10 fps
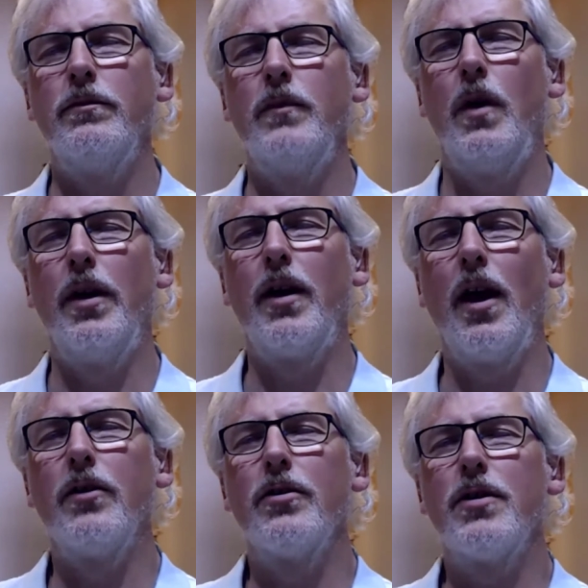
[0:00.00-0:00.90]
And
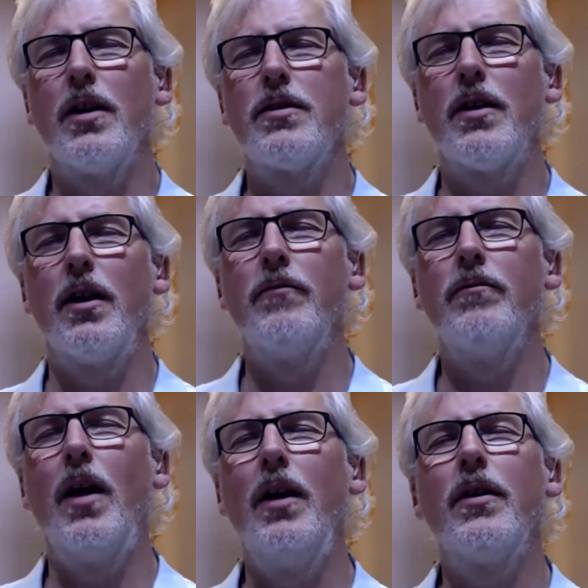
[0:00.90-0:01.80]
again, just asking
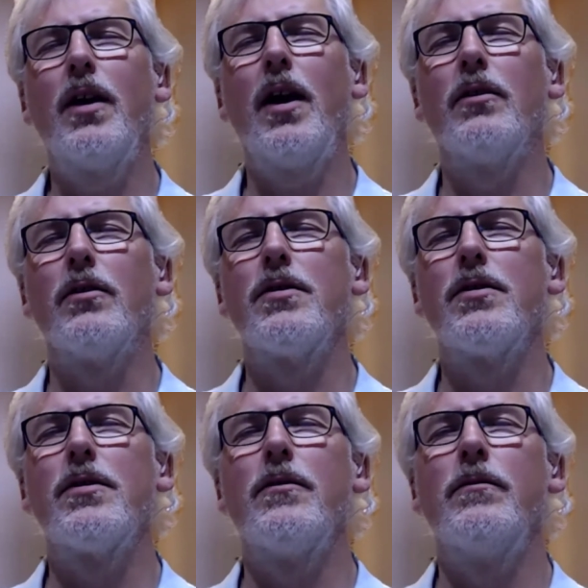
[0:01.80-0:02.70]
anything
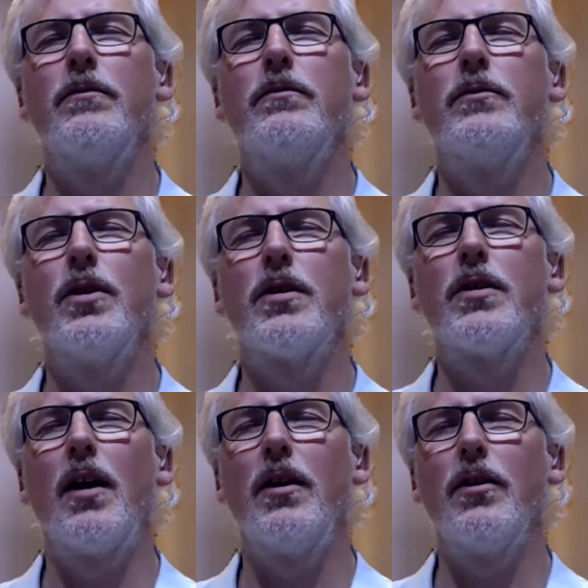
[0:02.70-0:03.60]
else, just
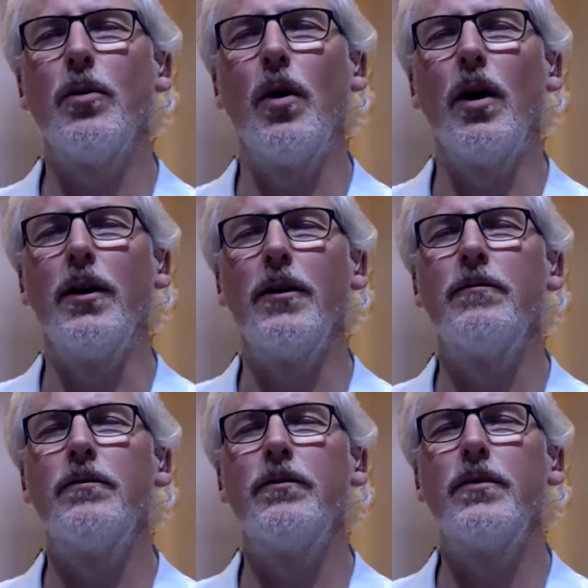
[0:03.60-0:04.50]
getting in the way,
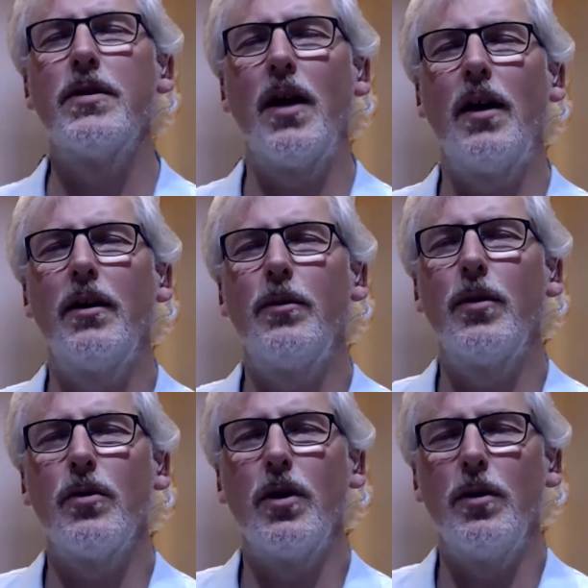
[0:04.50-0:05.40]
standing
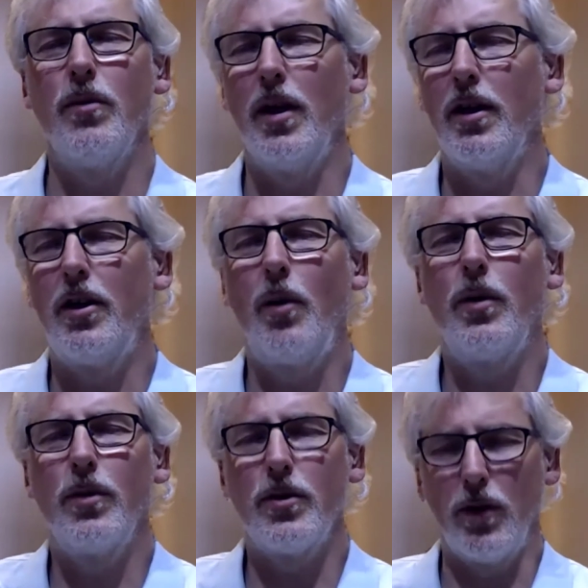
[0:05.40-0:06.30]
between me, coming
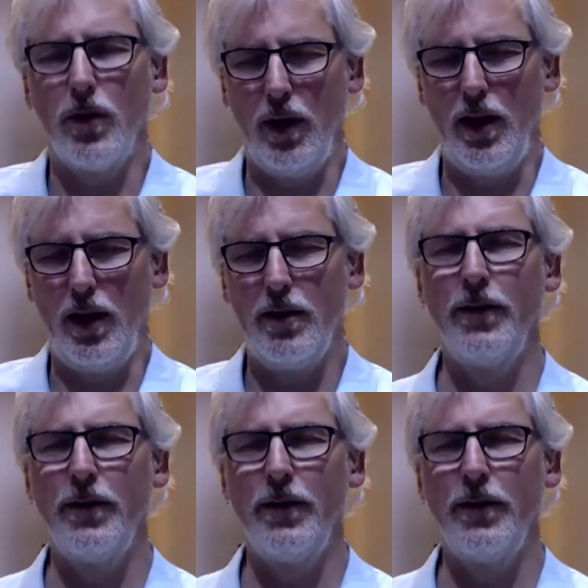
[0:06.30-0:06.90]
between me,